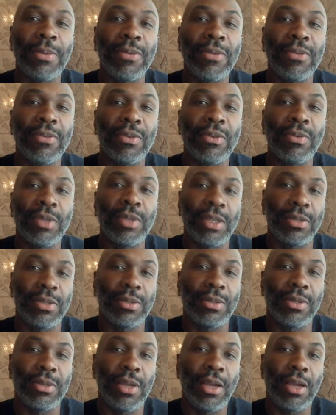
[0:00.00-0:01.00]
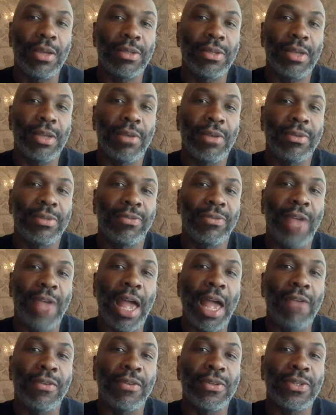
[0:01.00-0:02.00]
even when as young as I was
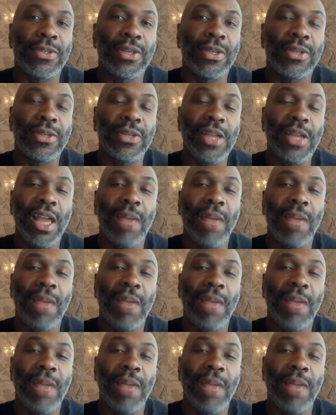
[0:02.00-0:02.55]
5 or 6,